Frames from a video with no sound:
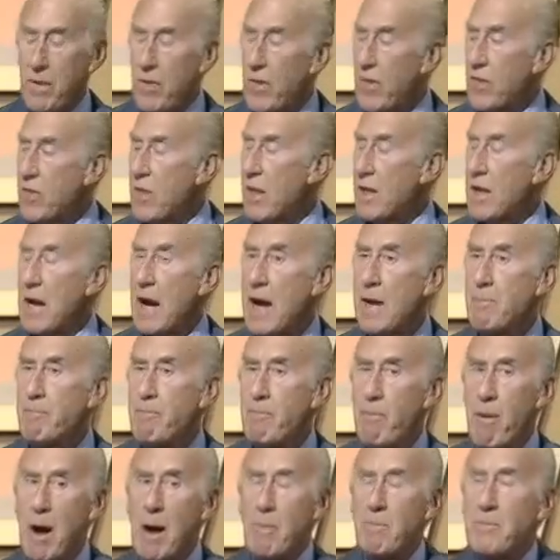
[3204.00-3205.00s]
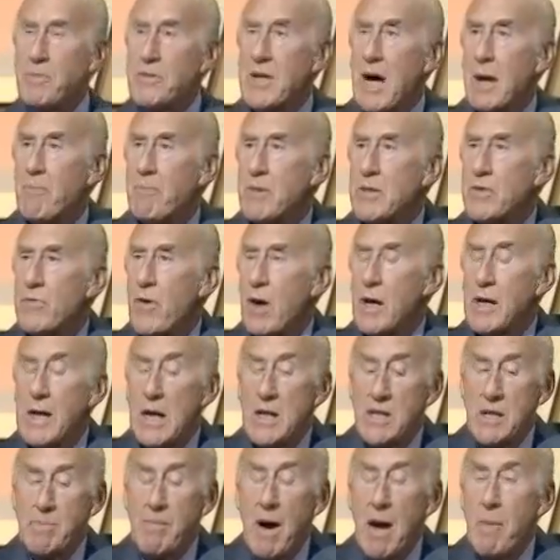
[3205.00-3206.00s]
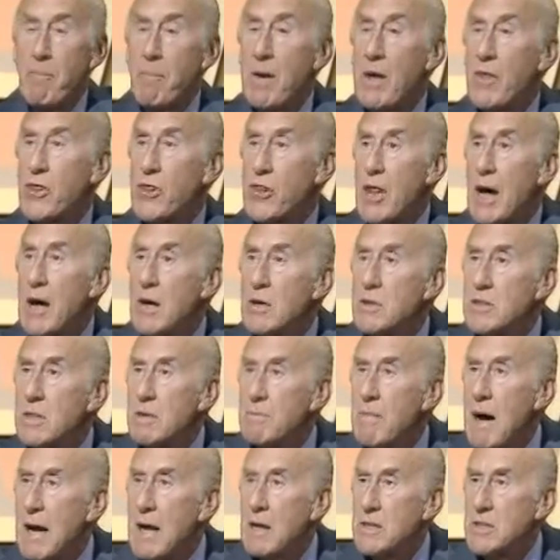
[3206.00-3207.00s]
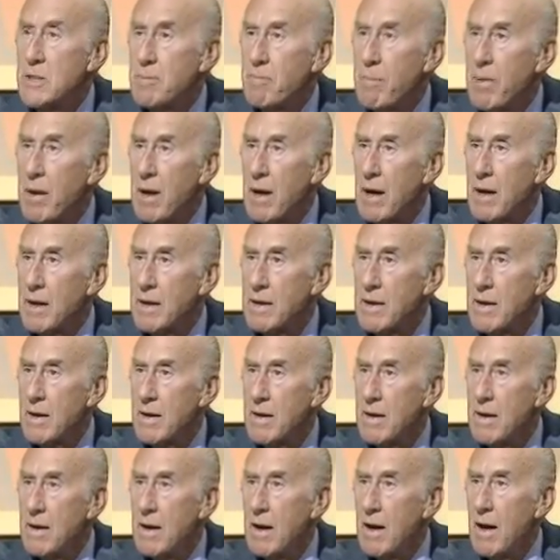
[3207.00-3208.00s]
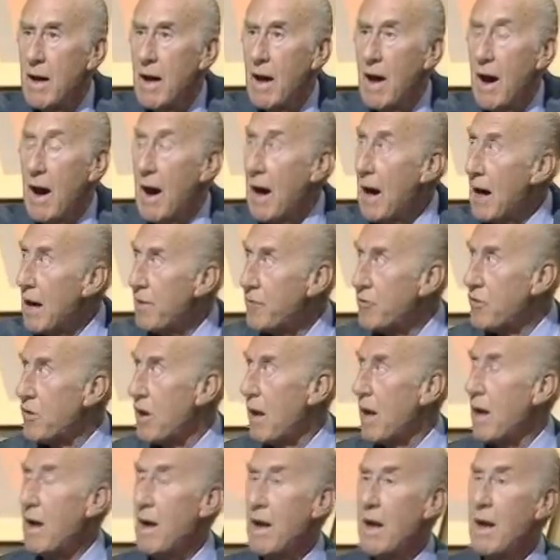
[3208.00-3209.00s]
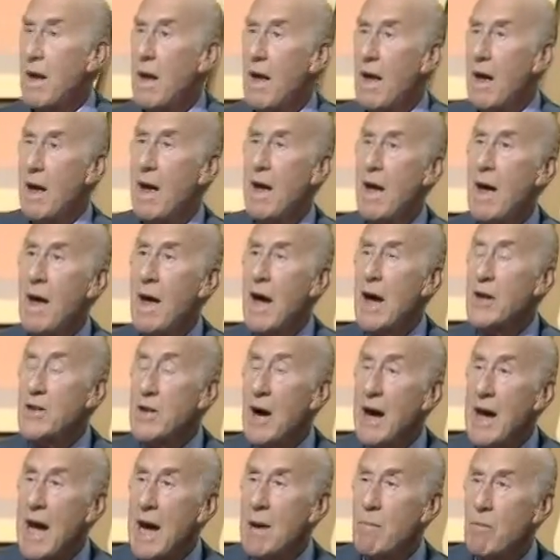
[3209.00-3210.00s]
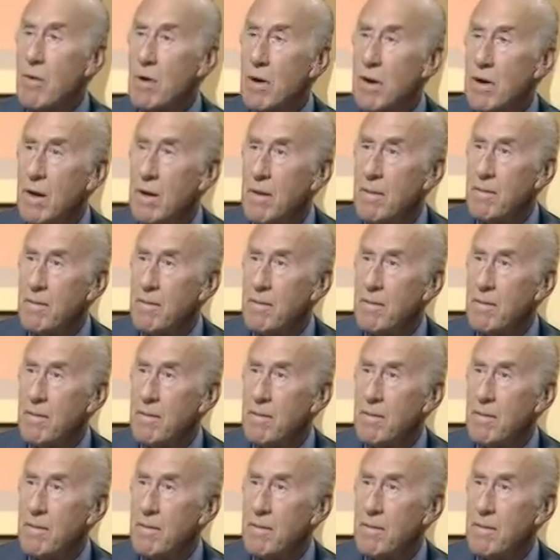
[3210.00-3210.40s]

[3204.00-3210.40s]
it pops up in volcanoes that might be 1,000 miles apart after a diamond.